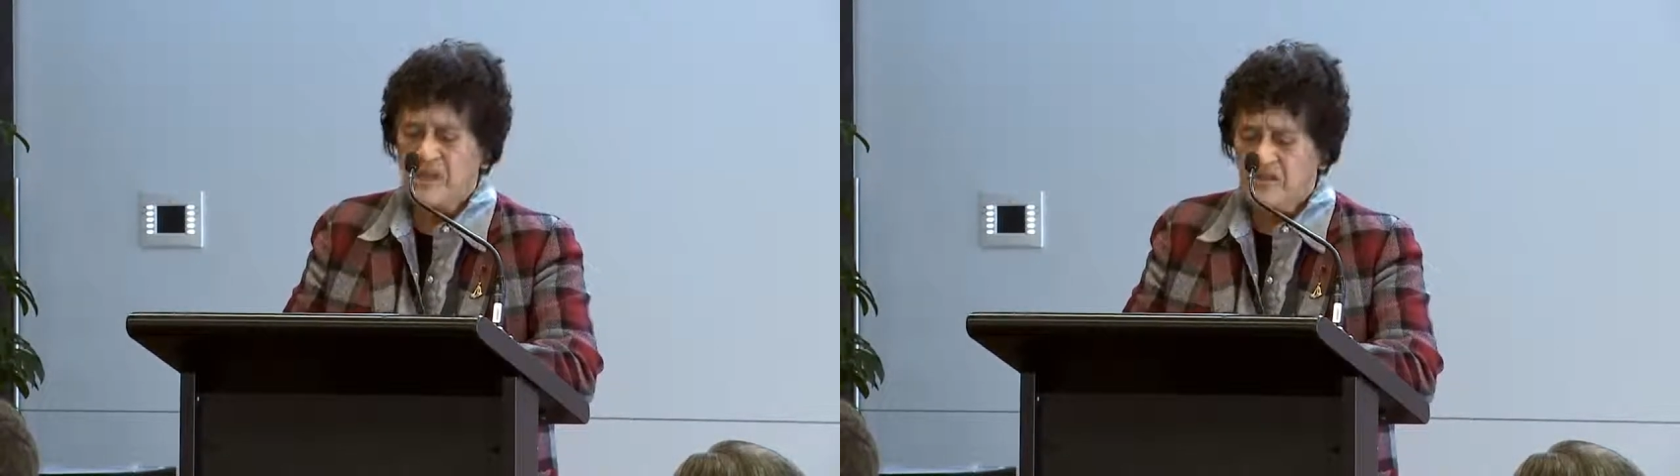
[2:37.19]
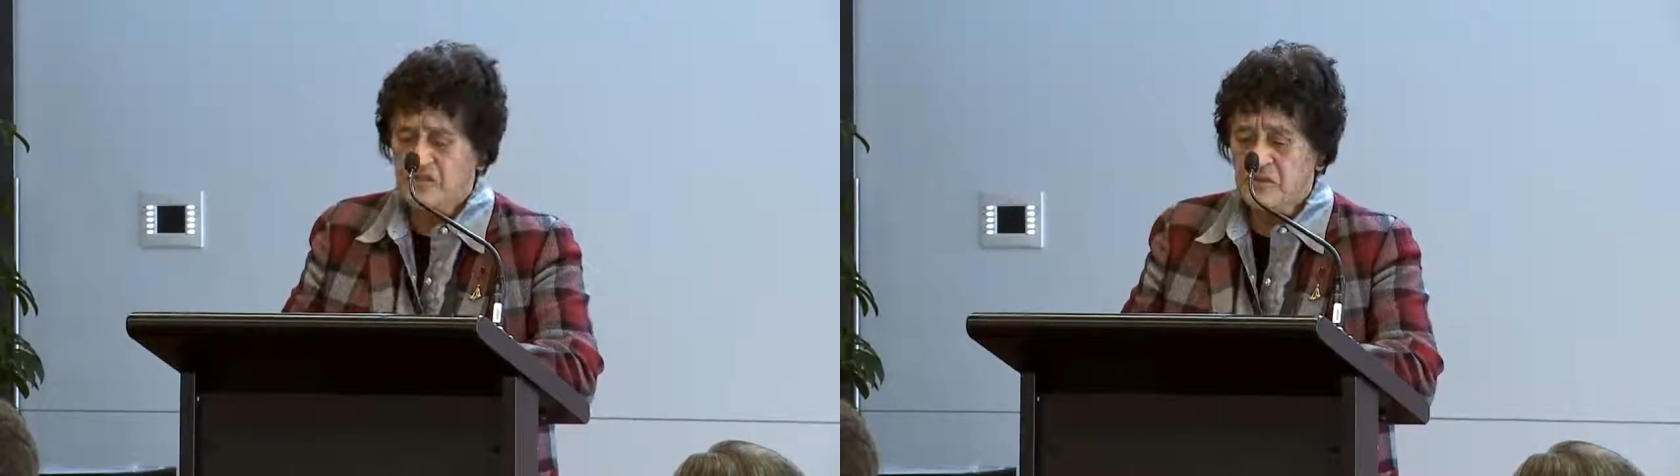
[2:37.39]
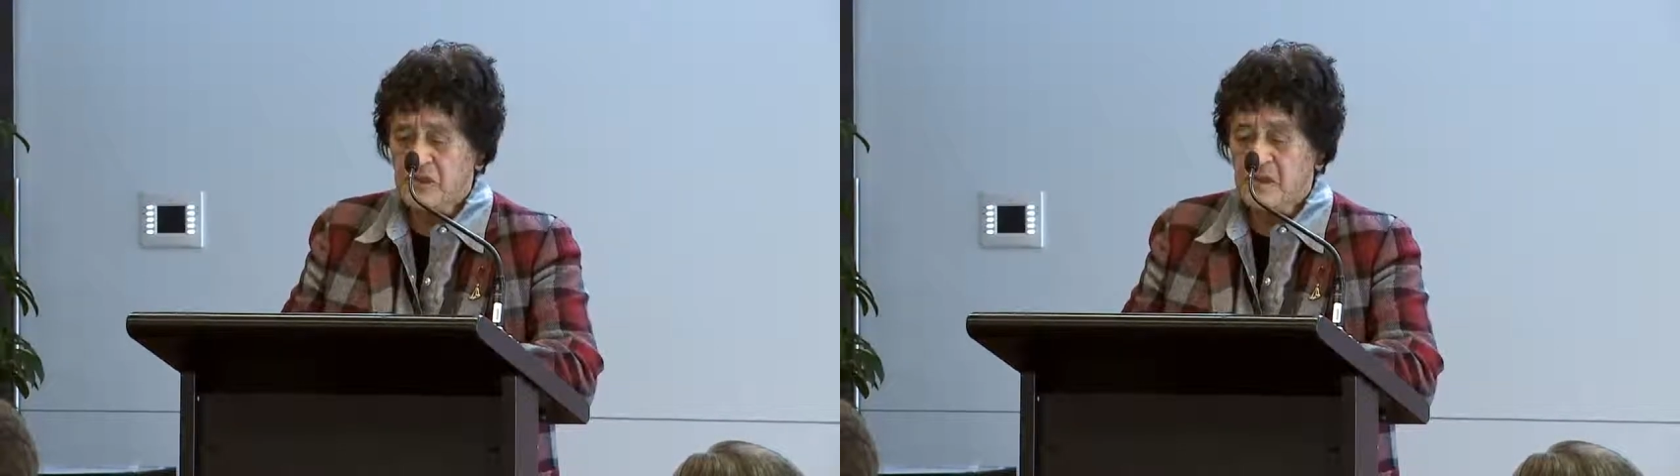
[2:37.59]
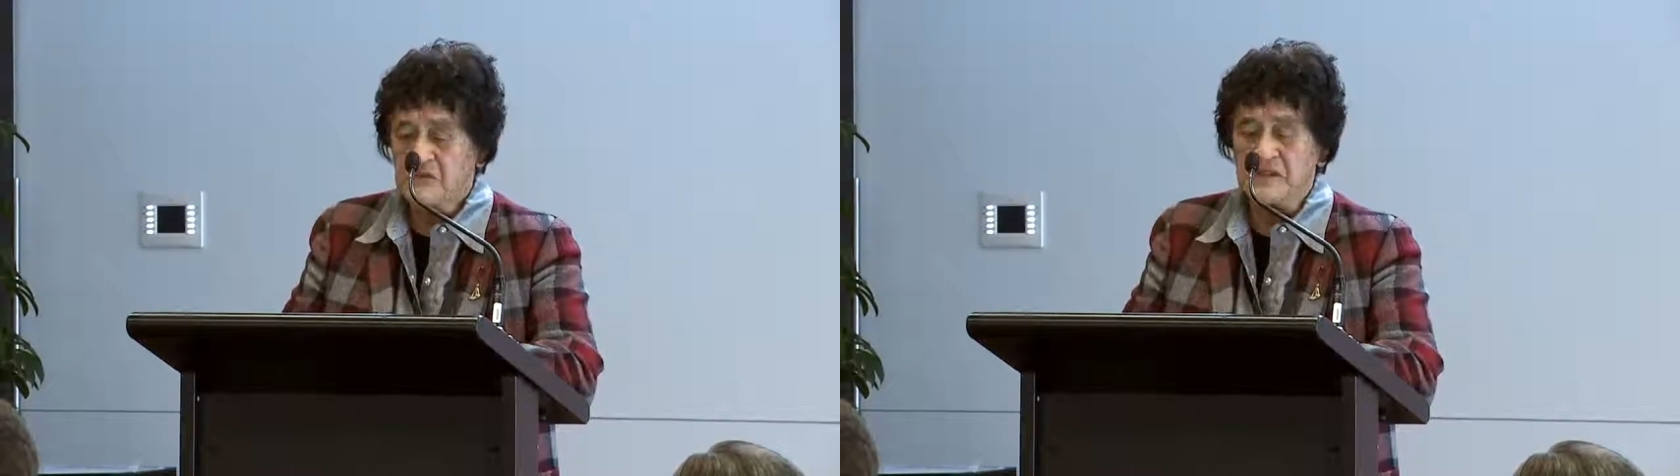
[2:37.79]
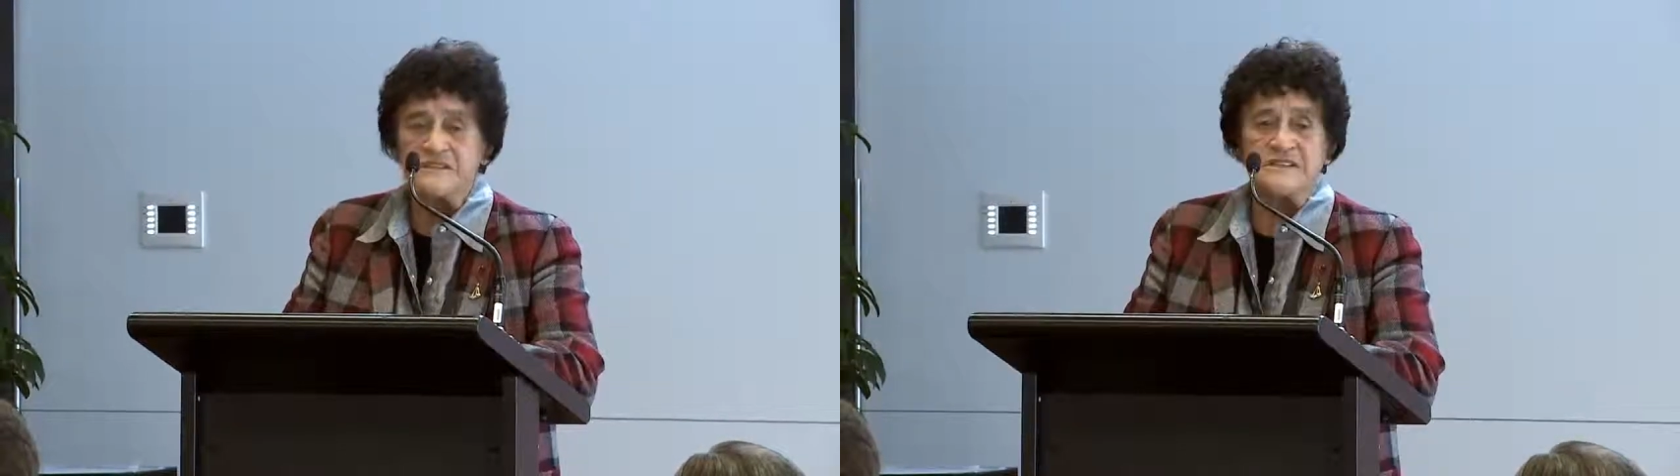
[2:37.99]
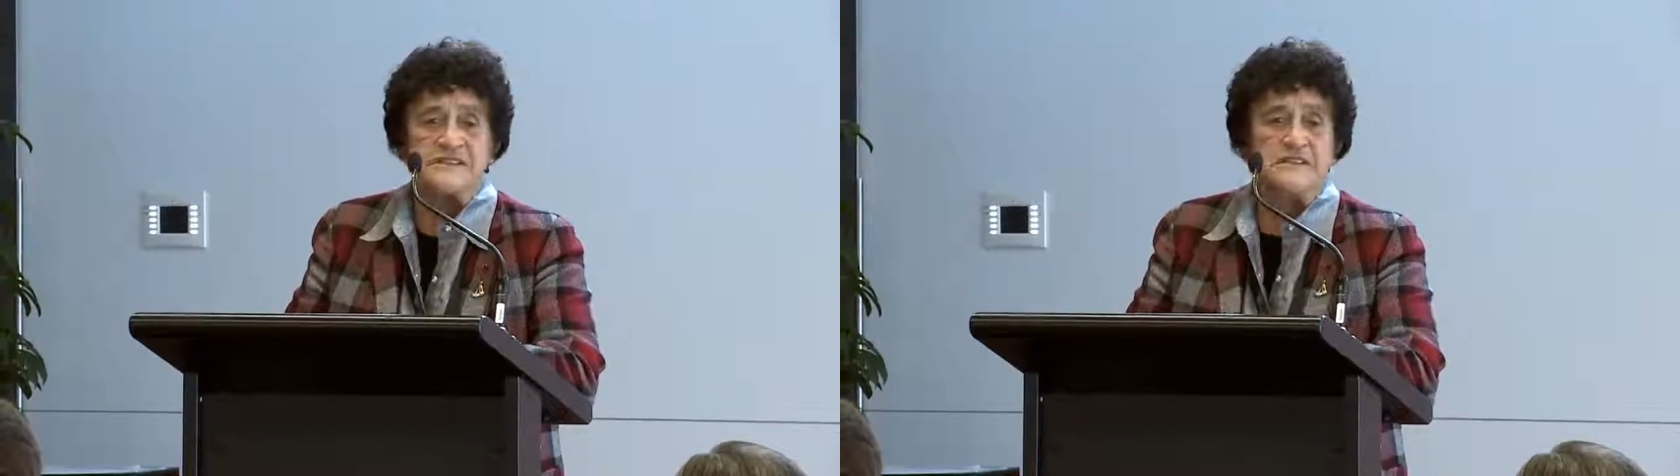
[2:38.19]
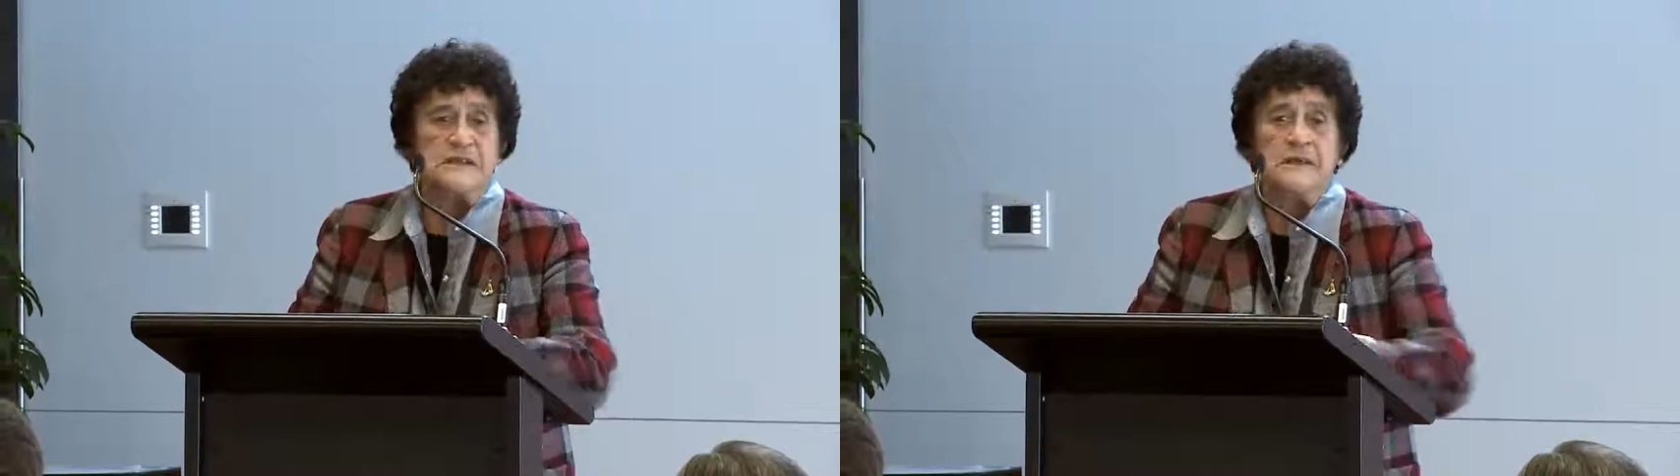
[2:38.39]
are you so angry? She said,